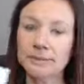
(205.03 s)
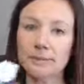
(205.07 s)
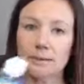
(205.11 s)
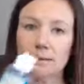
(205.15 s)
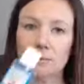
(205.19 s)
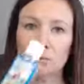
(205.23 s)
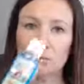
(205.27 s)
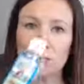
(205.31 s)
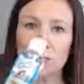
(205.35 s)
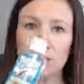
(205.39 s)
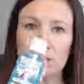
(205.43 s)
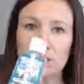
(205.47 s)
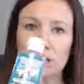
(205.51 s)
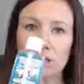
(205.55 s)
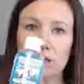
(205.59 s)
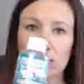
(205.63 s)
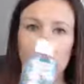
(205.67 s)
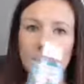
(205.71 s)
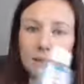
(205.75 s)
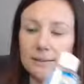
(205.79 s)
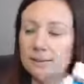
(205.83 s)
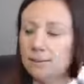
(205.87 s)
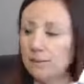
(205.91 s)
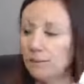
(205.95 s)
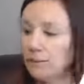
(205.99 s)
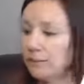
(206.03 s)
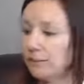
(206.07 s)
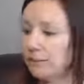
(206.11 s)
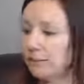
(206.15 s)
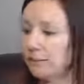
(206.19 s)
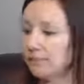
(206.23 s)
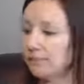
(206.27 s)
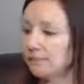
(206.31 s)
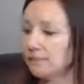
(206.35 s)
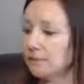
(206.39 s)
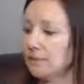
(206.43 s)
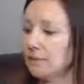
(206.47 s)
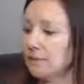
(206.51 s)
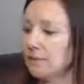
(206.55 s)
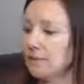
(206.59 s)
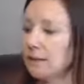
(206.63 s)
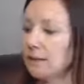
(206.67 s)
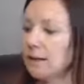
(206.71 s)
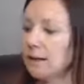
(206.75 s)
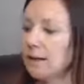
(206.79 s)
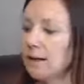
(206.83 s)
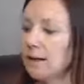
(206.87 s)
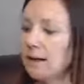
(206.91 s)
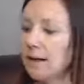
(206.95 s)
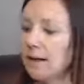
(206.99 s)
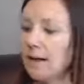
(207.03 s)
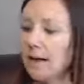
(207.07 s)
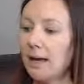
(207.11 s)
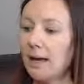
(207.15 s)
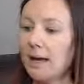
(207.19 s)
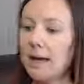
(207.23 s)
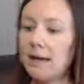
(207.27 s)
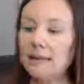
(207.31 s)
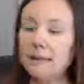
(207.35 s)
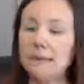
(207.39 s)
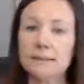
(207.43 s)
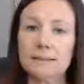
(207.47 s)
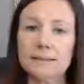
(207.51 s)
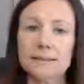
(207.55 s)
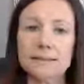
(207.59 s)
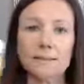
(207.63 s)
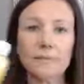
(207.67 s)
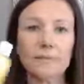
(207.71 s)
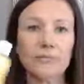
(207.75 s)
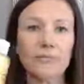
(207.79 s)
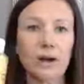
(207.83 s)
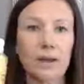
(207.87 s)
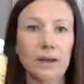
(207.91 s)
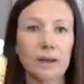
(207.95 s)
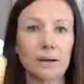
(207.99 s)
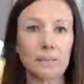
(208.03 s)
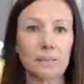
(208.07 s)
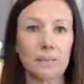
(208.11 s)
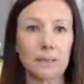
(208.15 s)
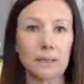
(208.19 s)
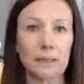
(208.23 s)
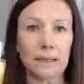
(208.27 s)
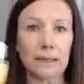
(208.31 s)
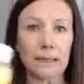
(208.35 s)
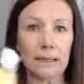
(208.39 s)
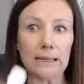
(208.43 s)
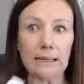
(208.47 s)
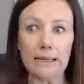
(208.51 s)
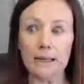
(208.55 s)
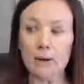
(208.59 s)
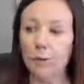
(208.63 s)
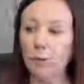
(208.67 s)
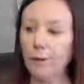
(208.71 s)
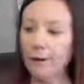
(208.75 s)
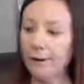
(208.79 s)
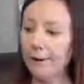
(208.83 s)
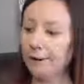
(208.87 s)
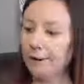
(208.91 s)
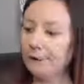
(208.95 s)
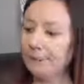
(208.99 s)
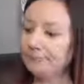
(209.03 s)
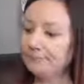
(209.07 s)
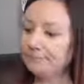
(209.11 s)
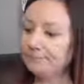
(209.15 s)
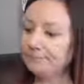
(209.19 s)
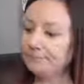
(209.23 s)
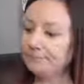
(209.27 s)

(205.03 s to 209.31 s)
some witch hazel, and then some vitamin E oil.